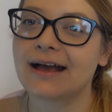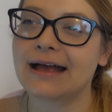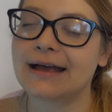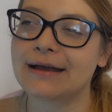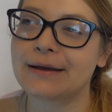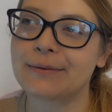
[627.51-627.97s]

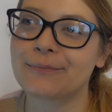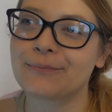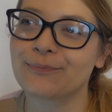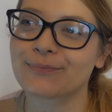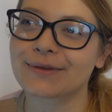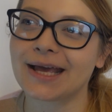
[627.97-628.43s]

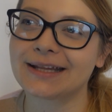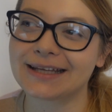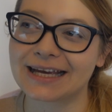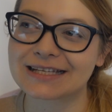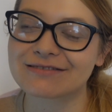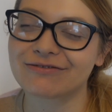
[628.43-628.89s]
and
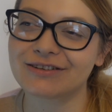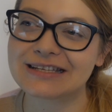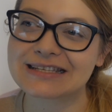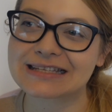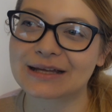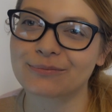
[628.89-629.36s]
yes,
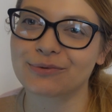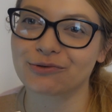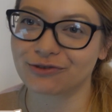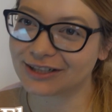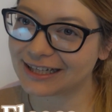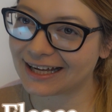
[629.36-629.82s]
fleece can be
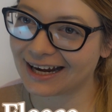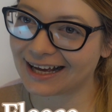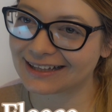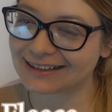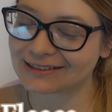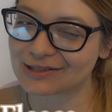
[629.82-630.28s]
really
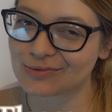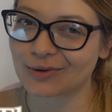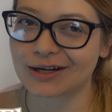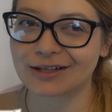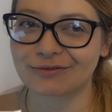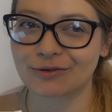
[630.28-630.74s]
elegant as
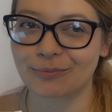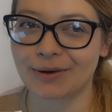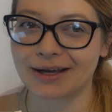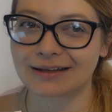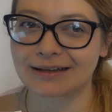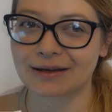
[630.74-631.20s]
well if you
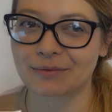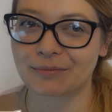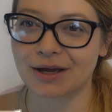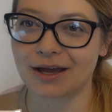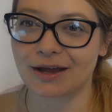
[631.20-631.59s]
buy them